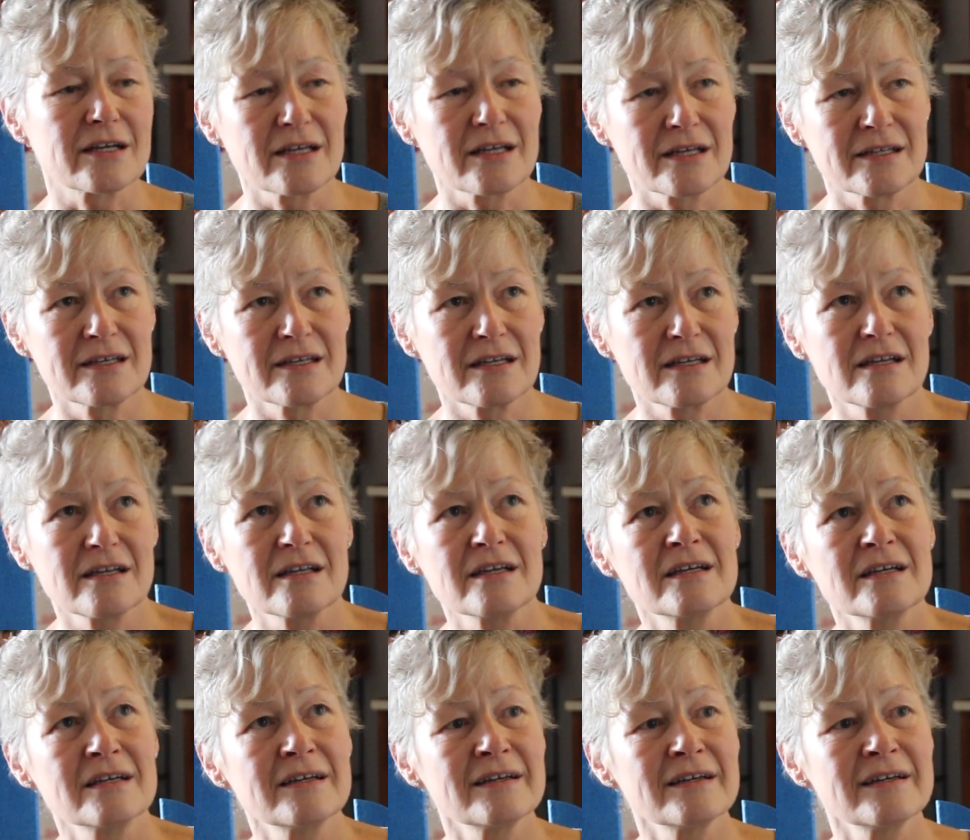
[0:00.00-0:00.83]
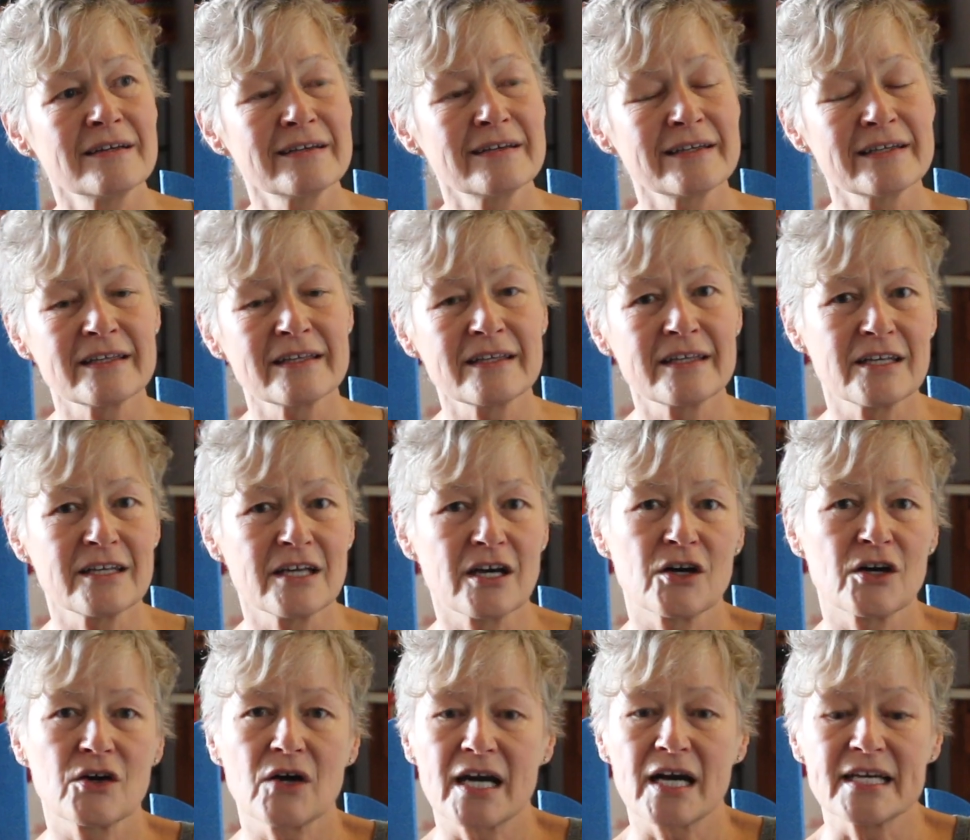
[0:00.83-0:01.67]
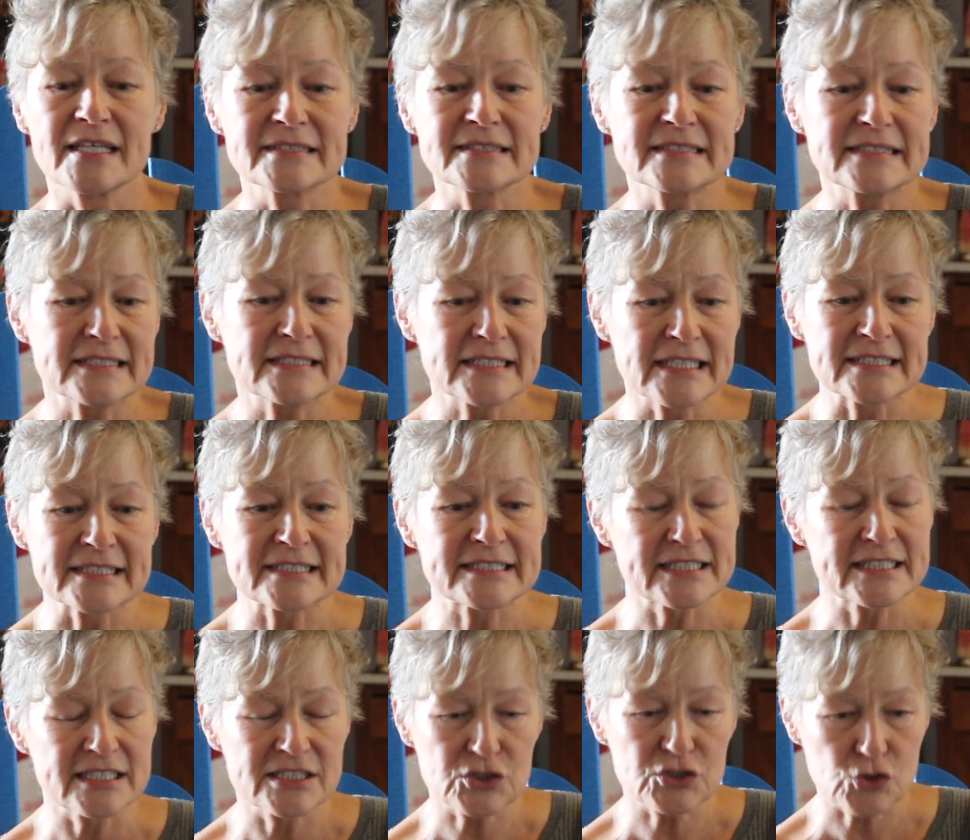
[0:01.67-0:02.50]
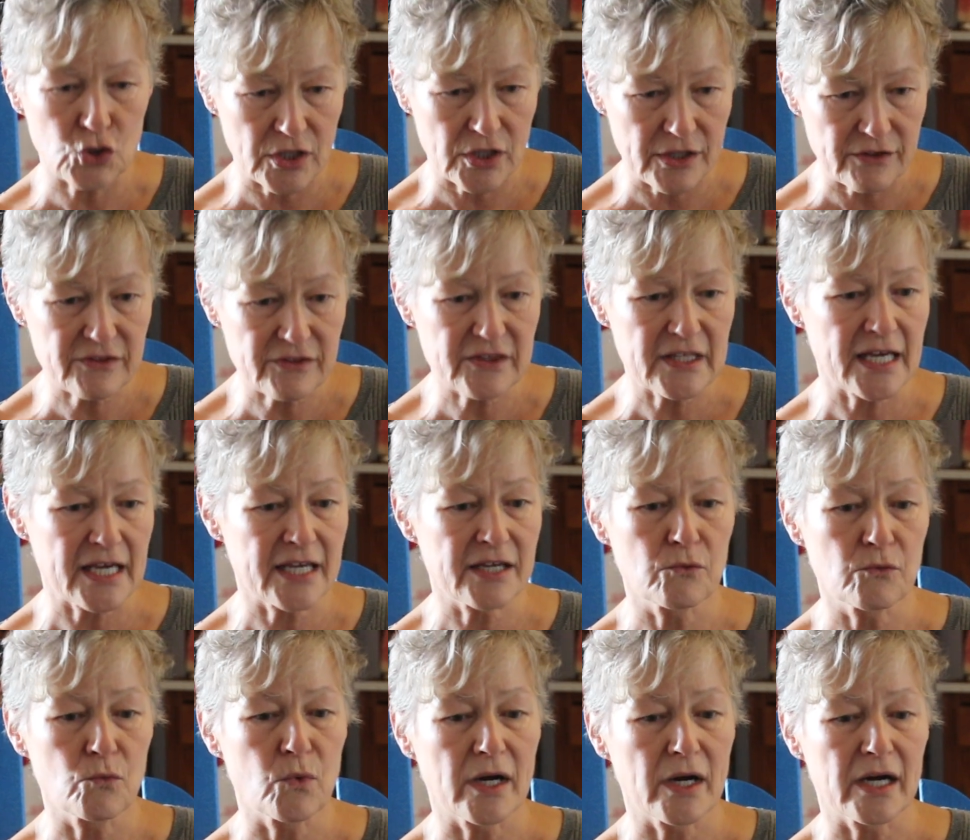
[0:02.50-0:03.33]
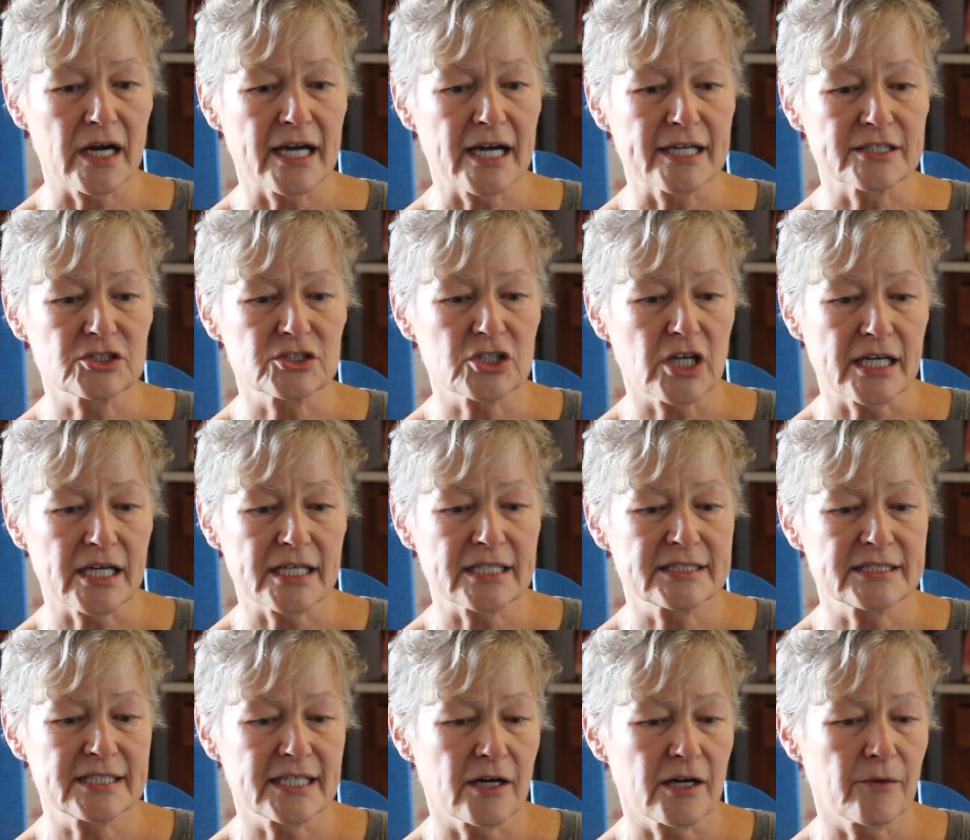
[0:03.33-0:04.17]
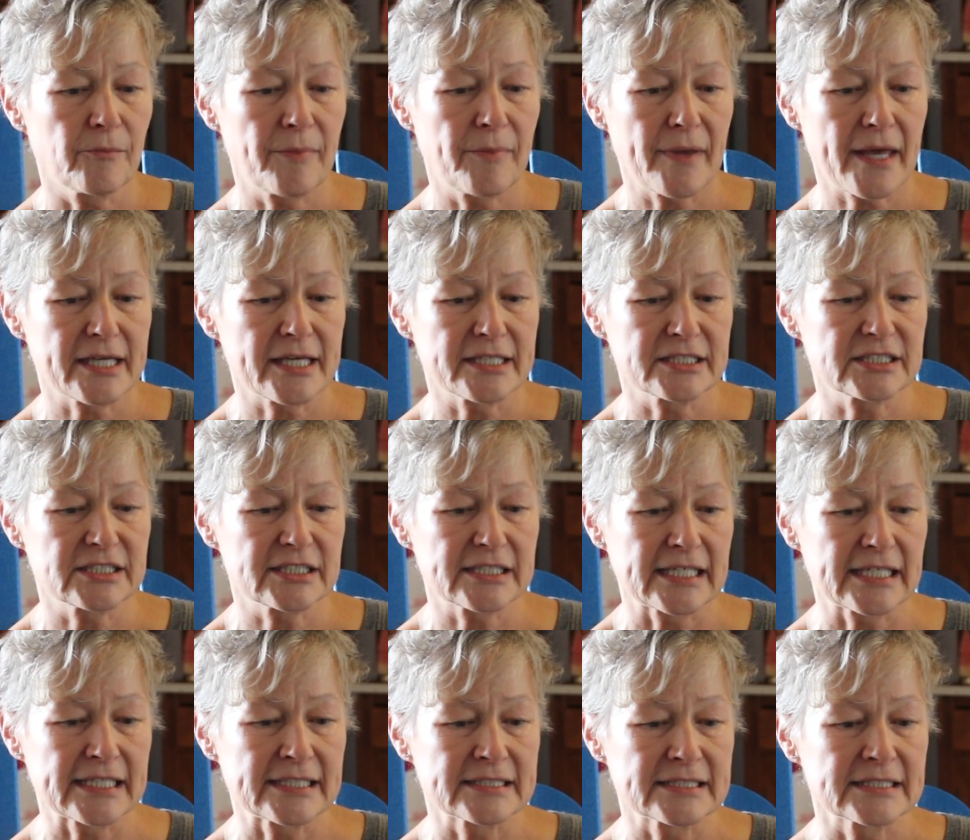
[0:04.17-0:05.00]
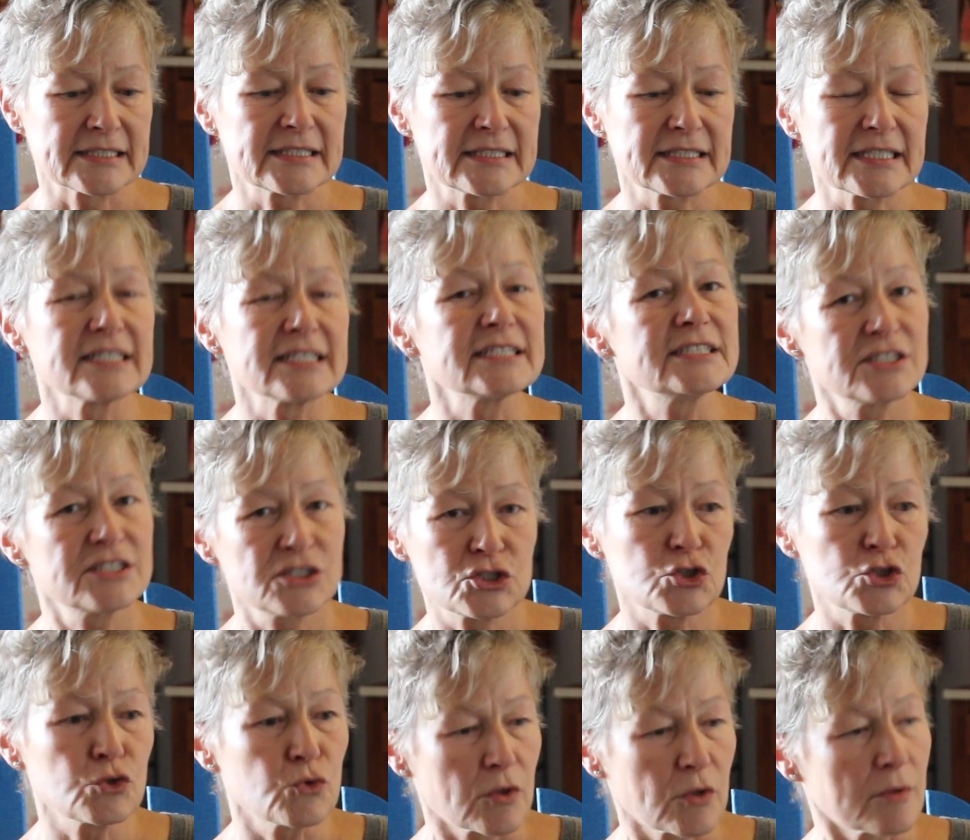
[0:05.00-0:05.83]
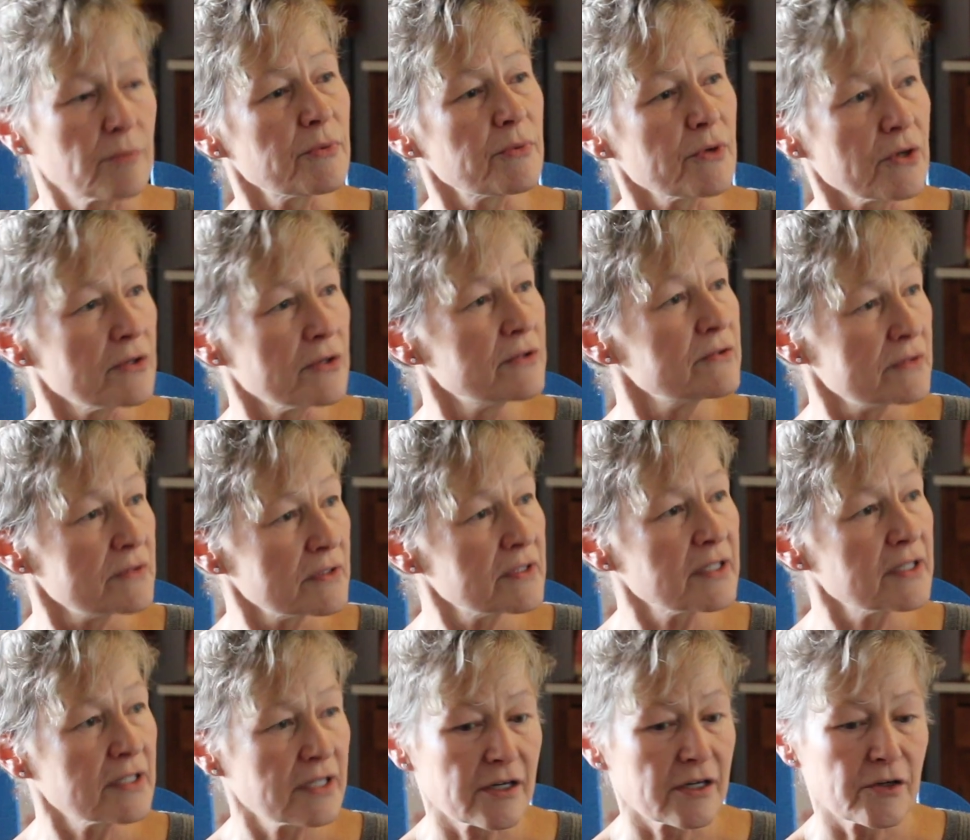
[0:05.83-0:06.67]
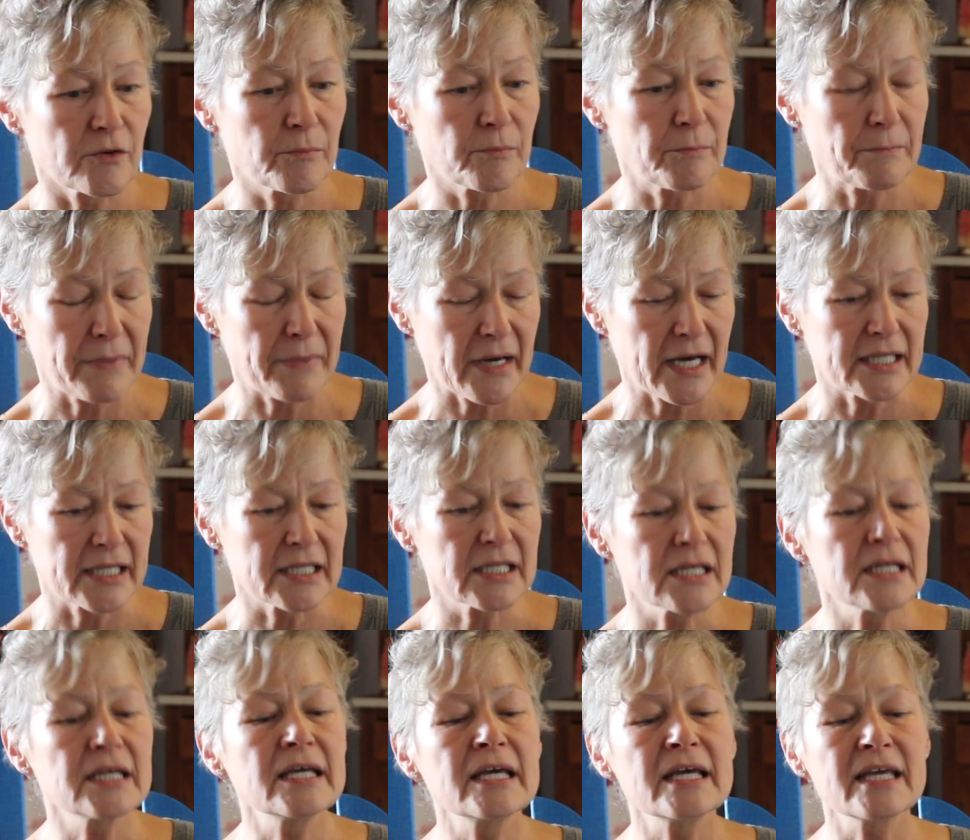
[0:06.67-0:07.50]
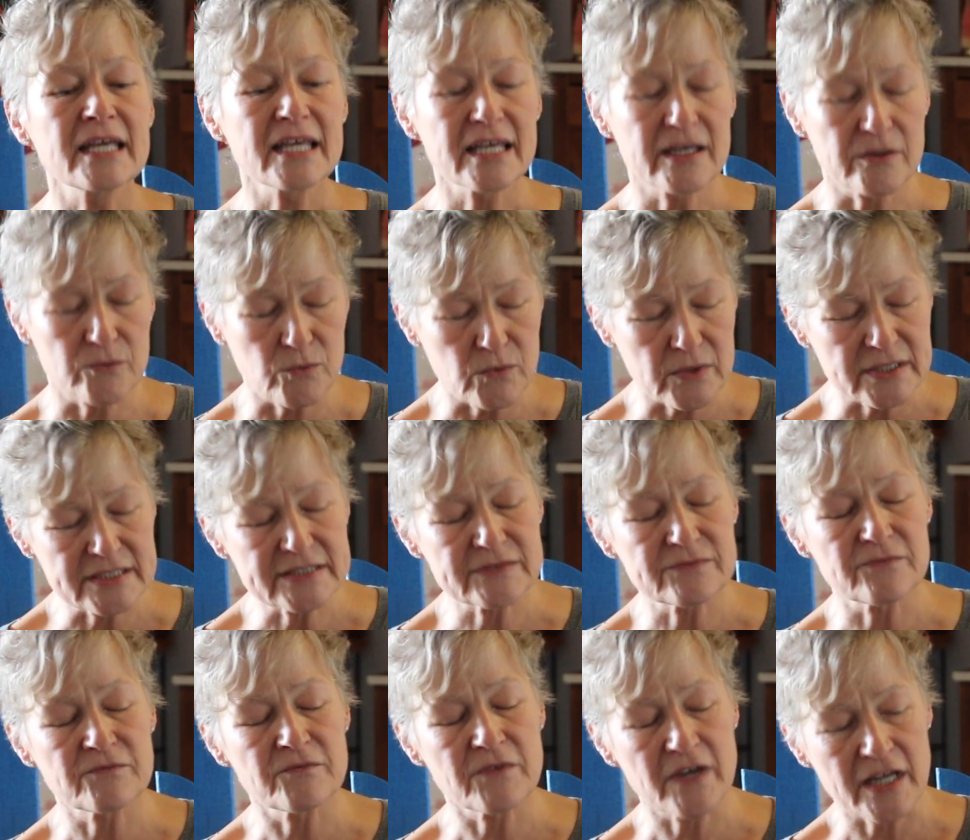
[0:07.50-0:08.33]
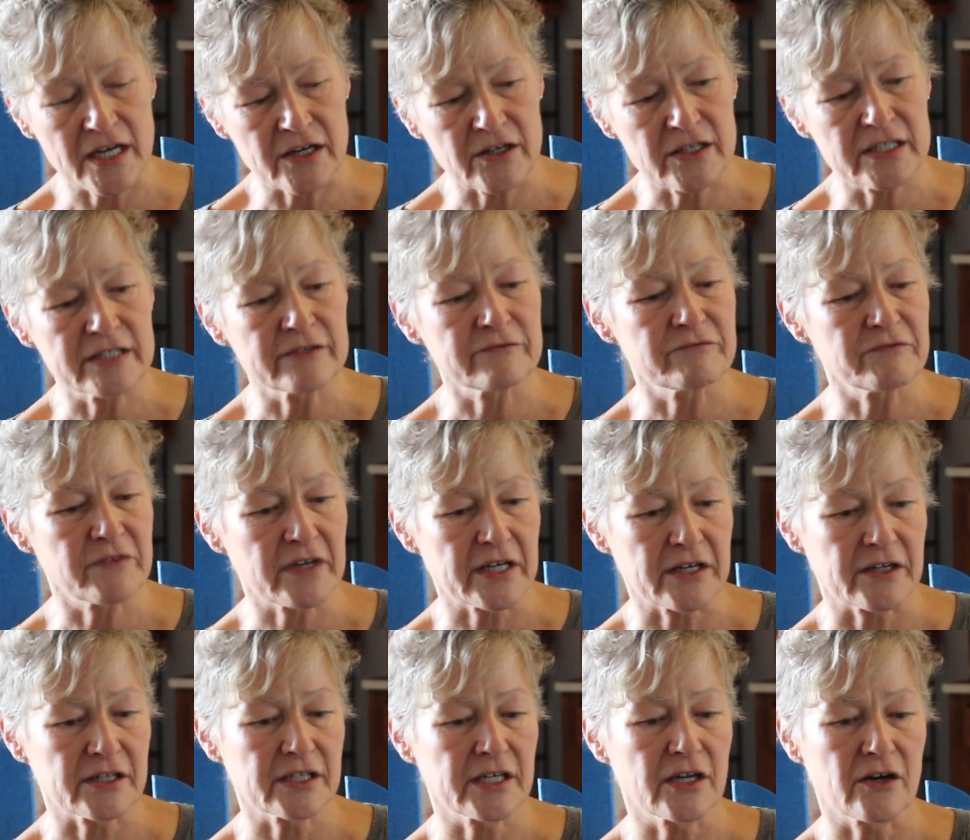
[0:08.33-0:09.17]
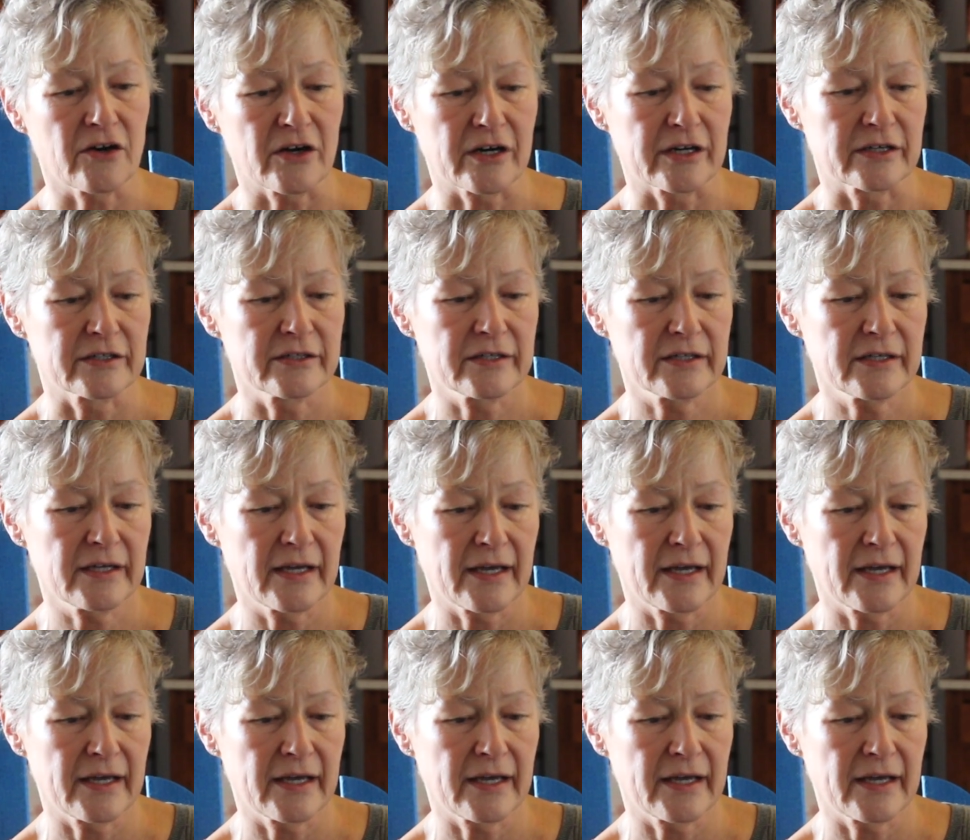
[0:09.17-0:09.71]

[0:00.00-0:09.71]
And, you know, it's the sort of thing where I try to tell patients it's doable, you know, but it was very, very hard.